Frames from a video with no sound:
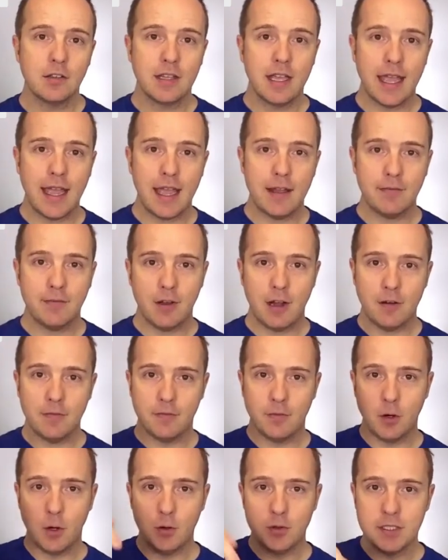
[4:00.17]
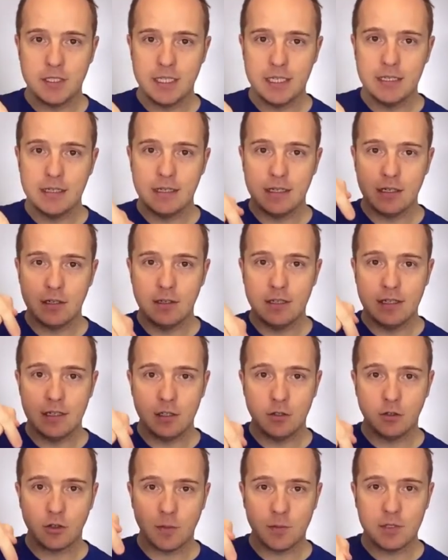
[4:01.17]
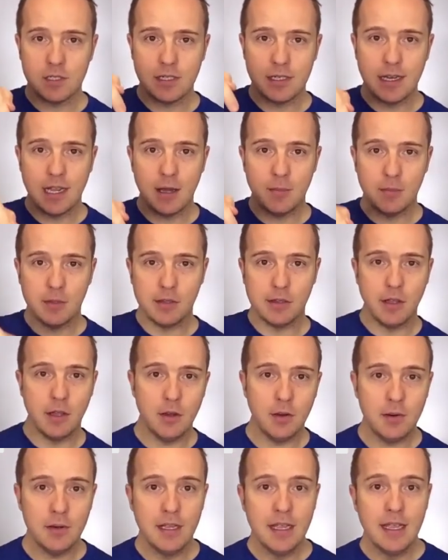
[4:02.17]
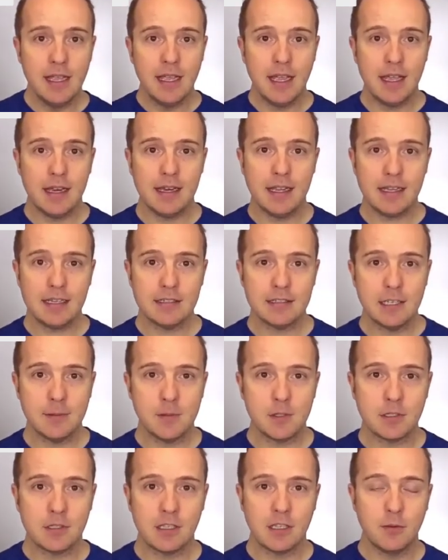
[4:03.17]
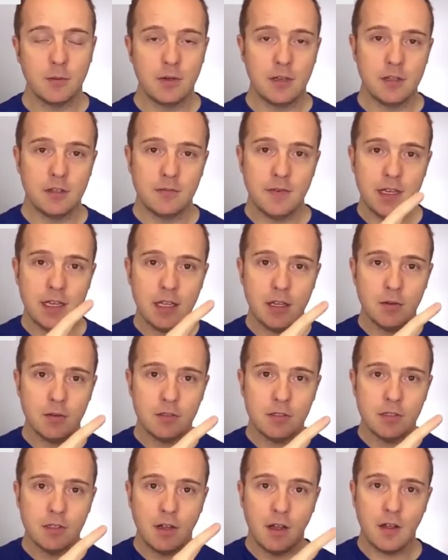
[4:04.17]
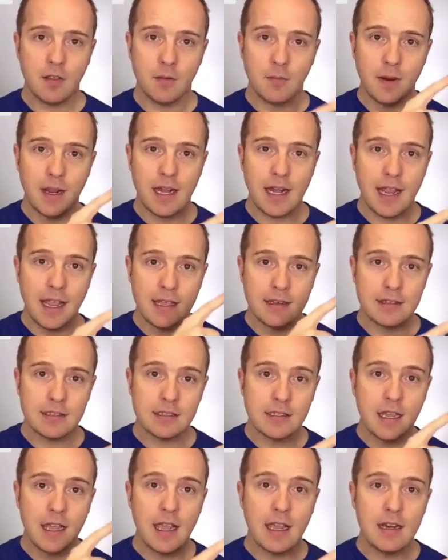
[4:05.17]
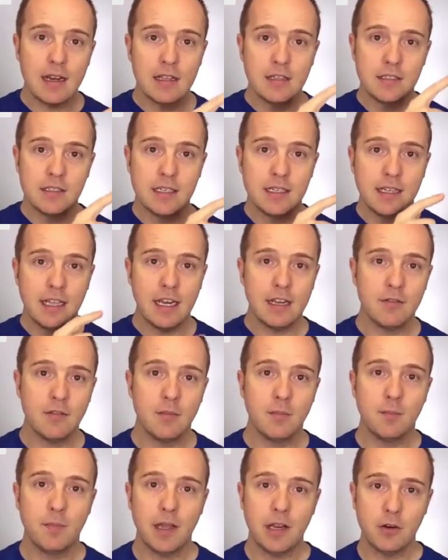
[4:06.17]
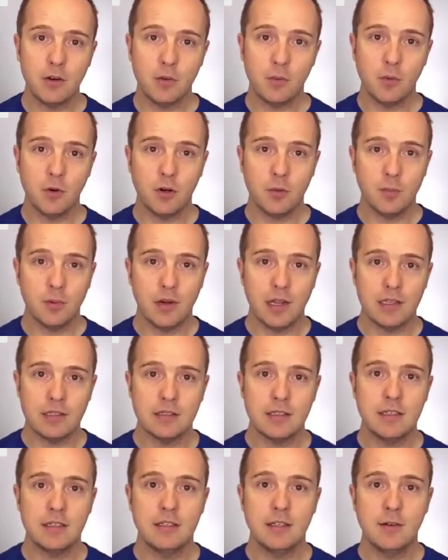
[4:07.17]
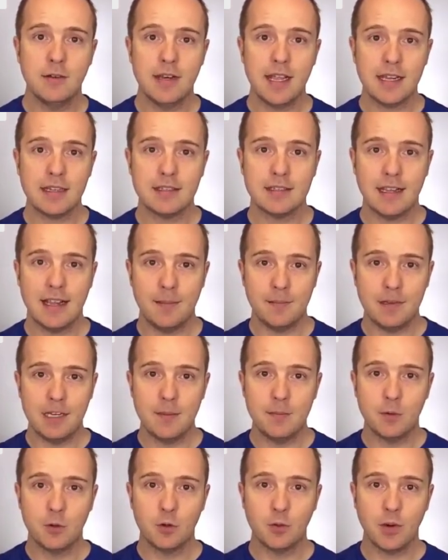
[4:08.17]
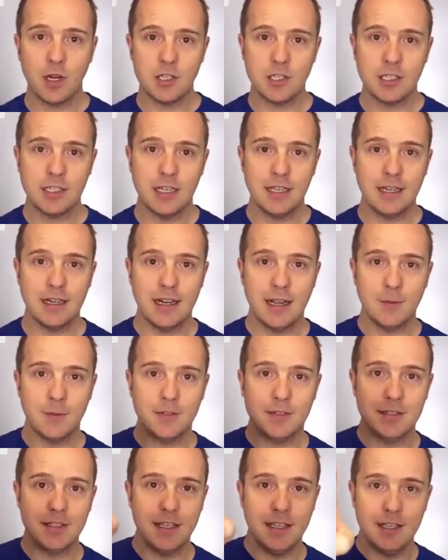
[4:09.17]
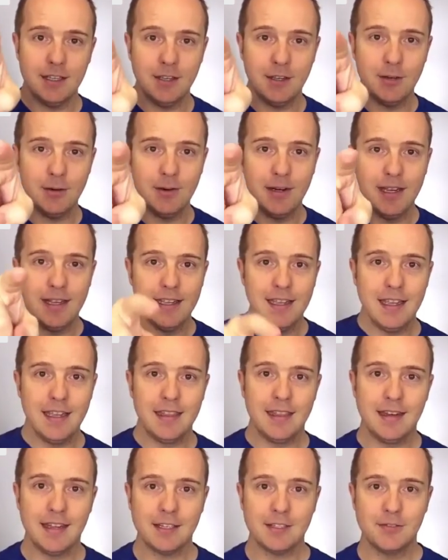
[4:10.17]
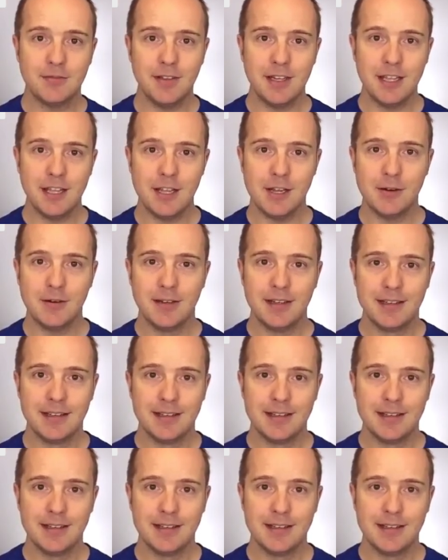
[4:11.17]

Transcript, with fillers: out the half off for hosting deal in the description down below. And next up is clicking one of these videos on the right hand side so you can get even better at WordPress. And until next time, keep crushing it and I will see you in the next video.